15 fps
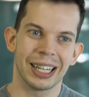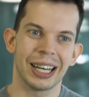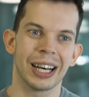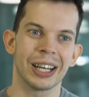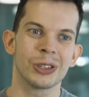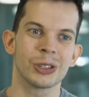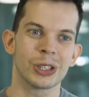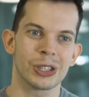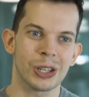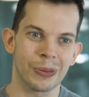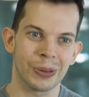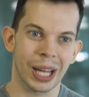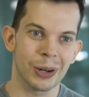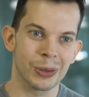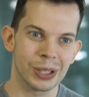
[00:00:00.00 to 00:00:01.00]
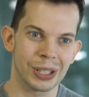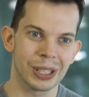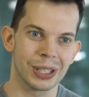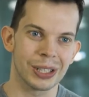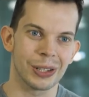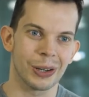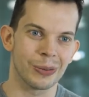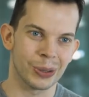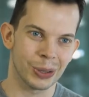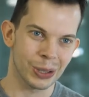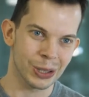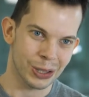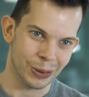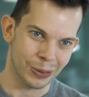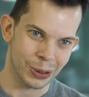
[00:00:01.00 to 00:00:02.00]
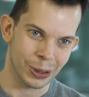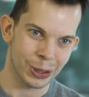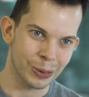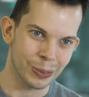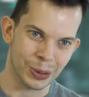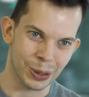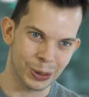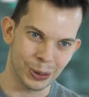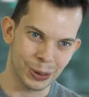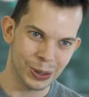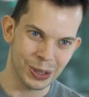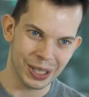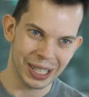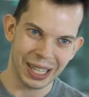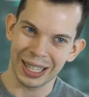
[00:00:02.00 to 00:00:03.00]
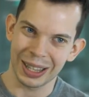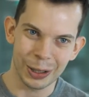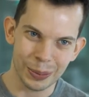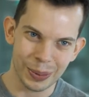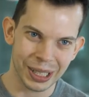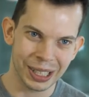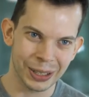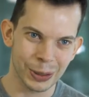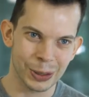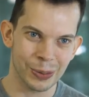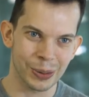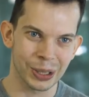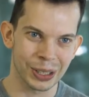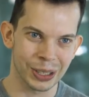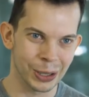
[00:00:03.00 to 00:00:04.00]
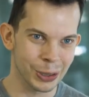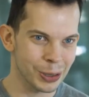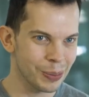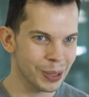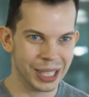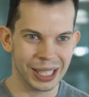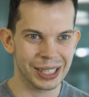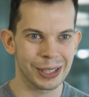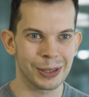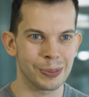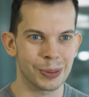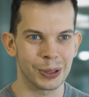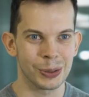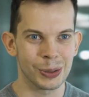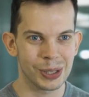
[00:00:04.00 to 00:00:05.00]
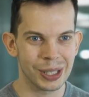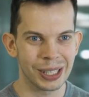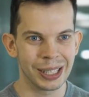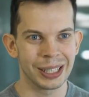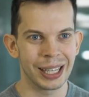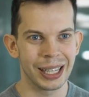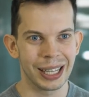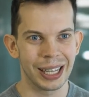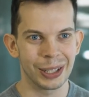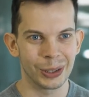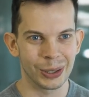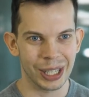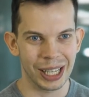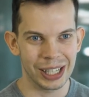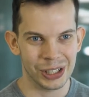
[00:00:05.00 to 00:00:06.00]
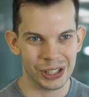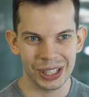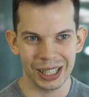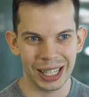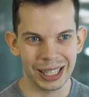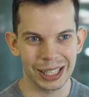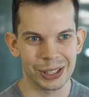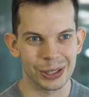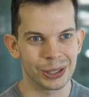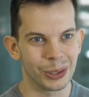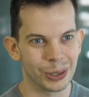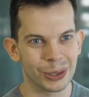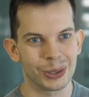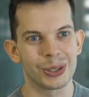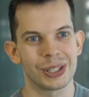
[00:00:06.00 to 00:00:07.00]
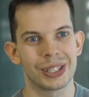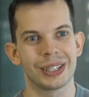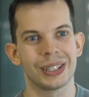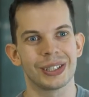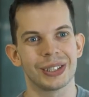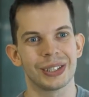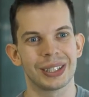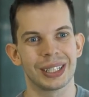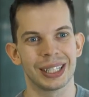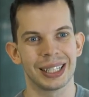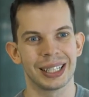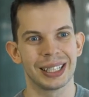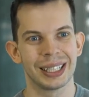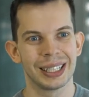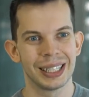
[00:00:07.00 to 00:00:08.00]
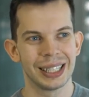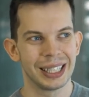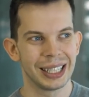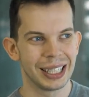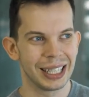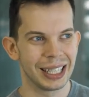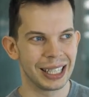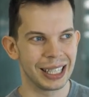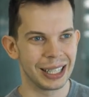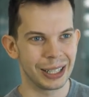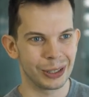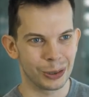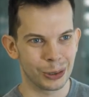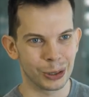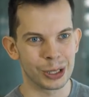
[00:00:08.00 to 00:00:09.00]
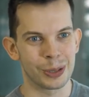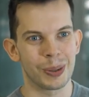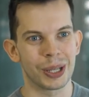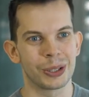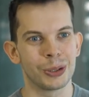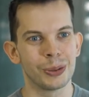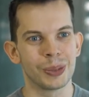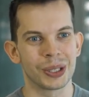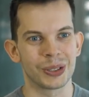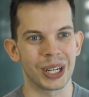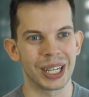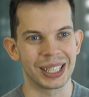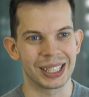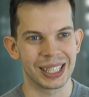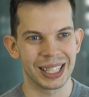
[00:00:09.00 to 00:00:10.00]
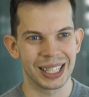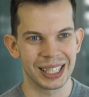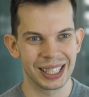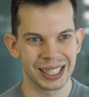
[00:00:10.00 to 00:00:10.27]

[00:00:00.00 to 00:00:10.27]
hundreds of thousands of tons of cotton produced, and nobody knows where it goes because it's produced in a location that is not considered uh, uh, to respect human rights.